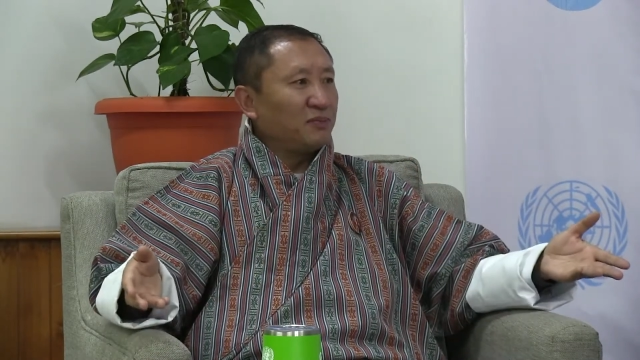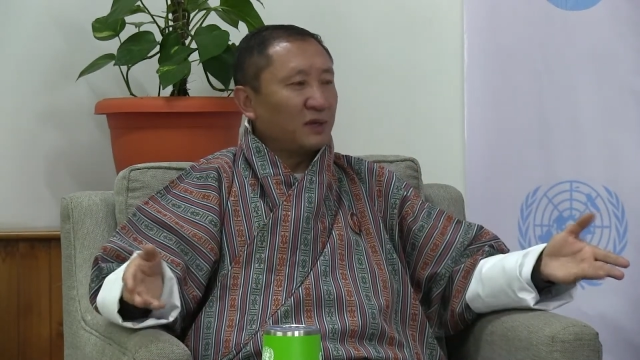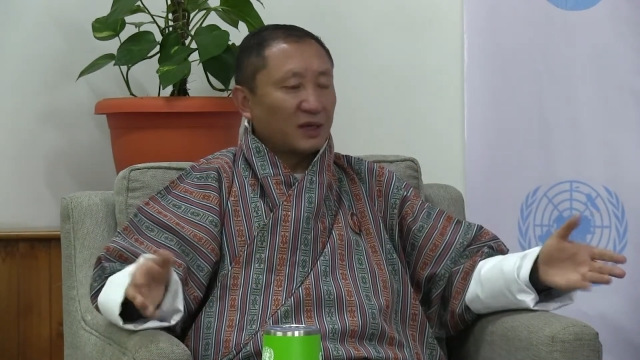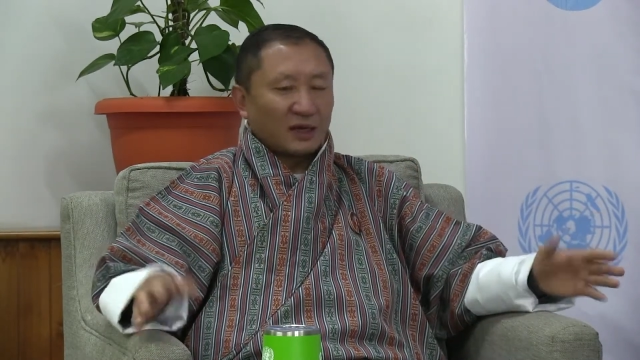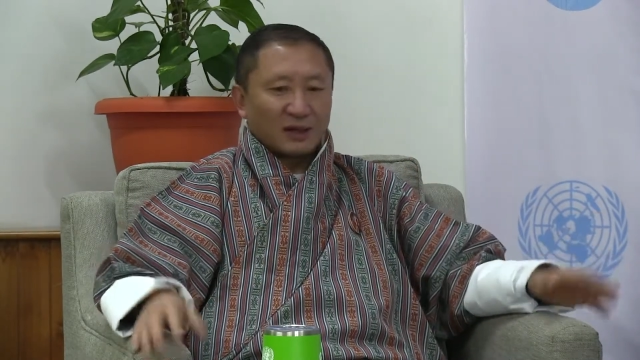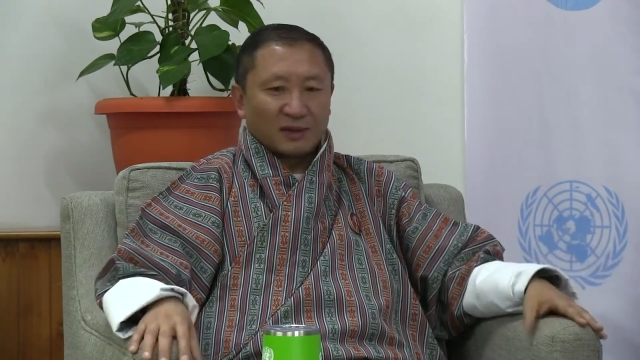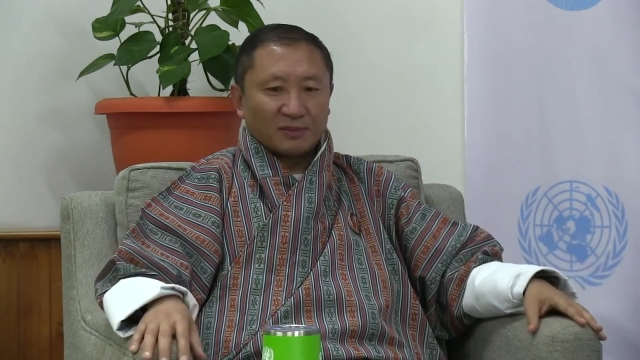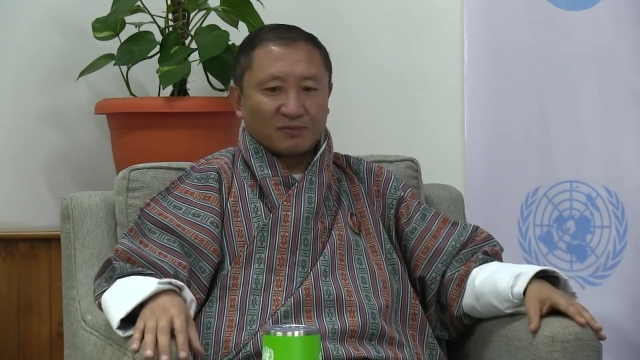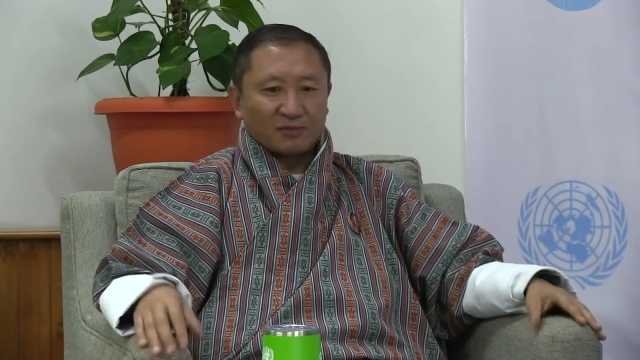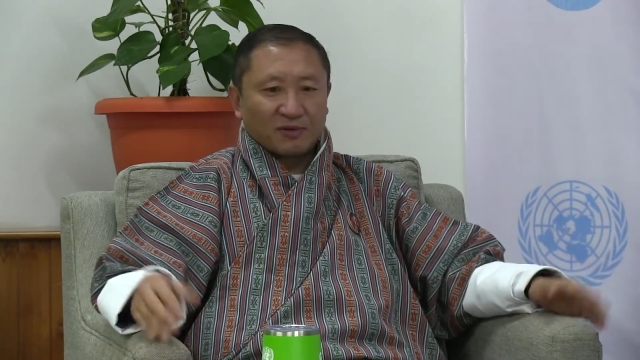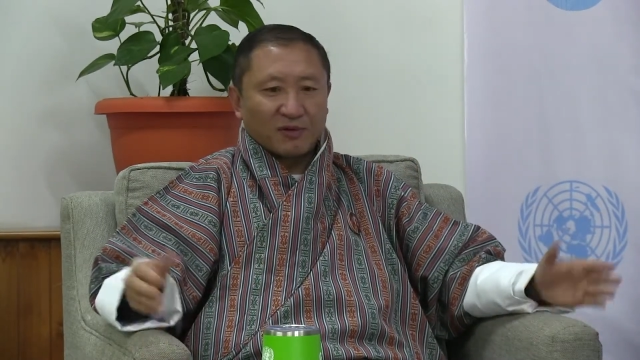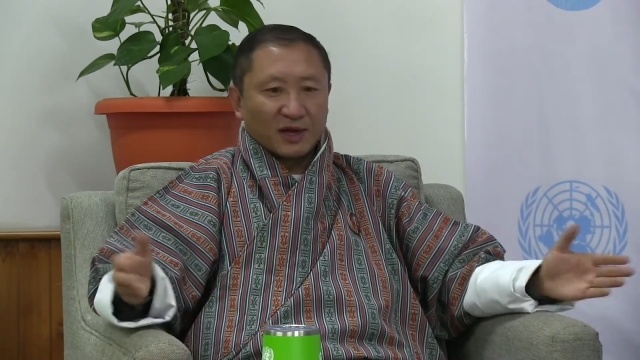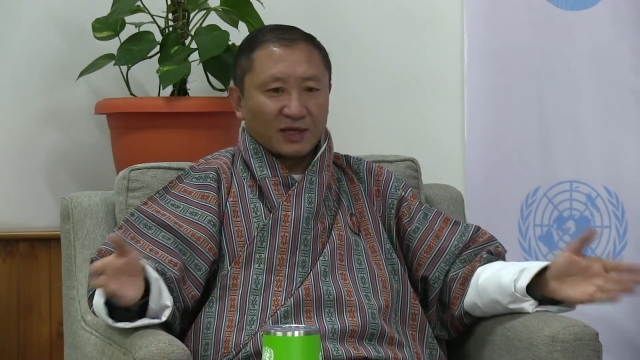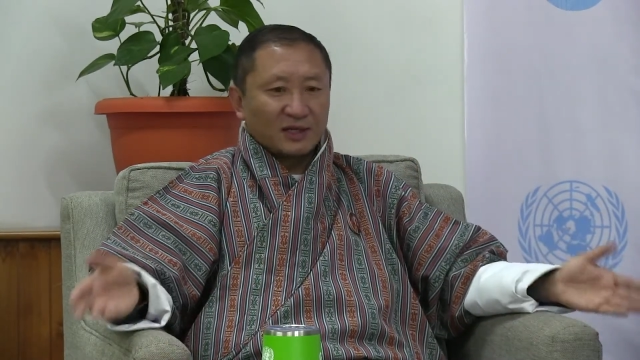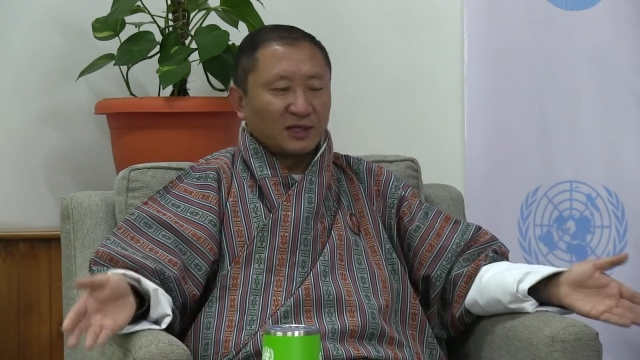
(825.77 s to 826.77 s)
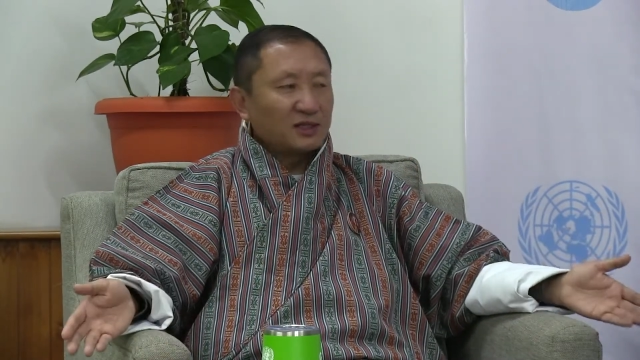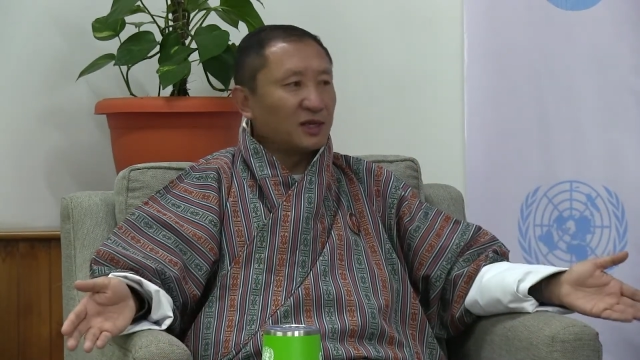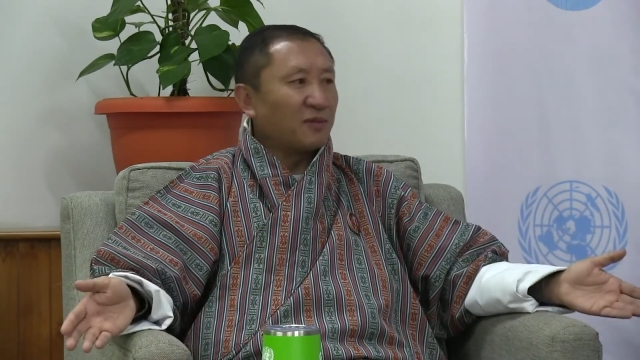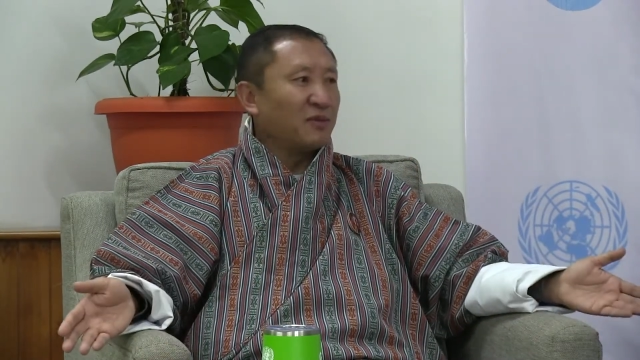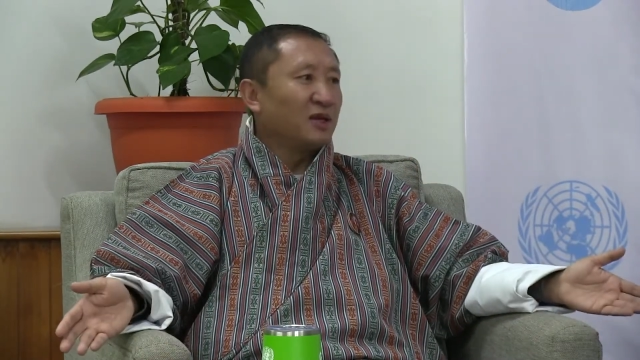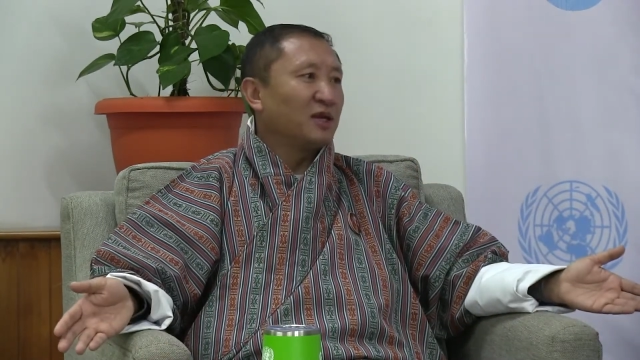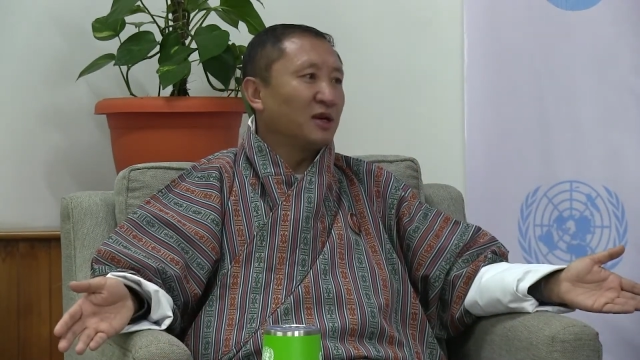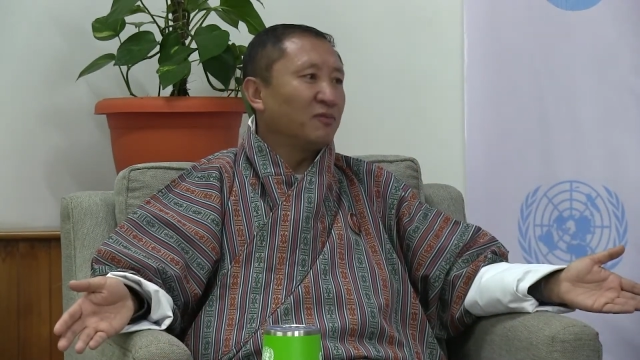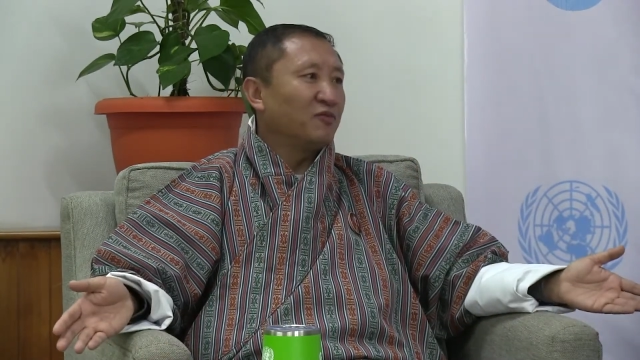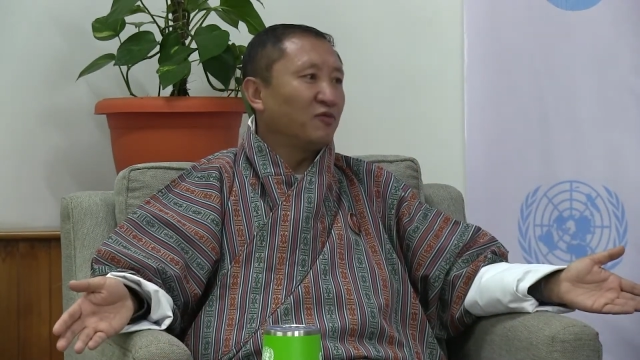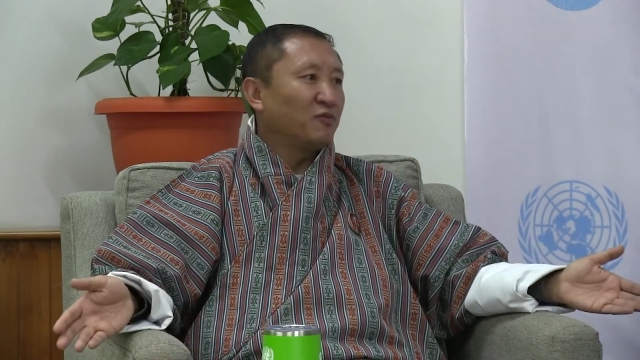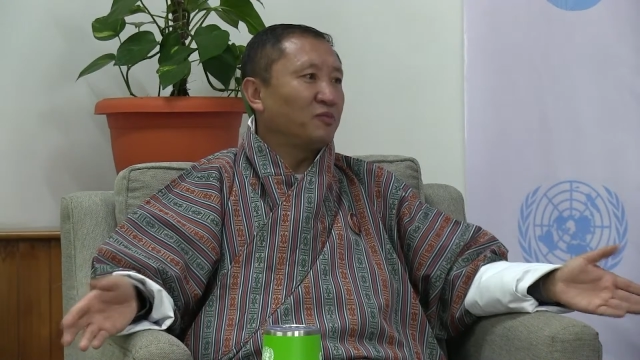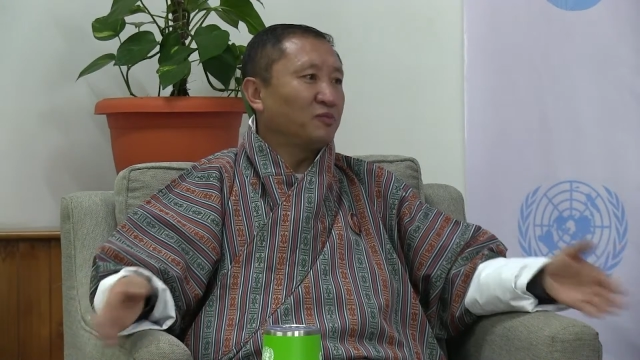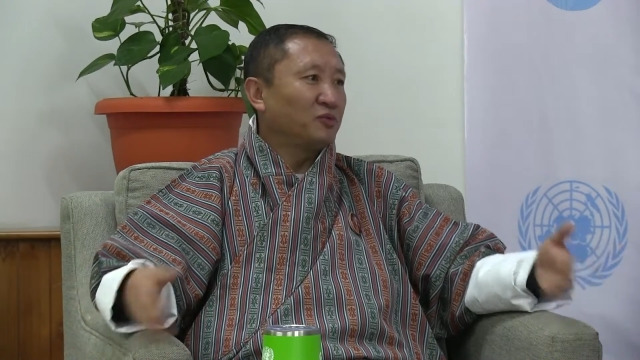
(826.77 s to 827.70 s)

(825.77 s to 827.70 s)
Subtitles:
providing some income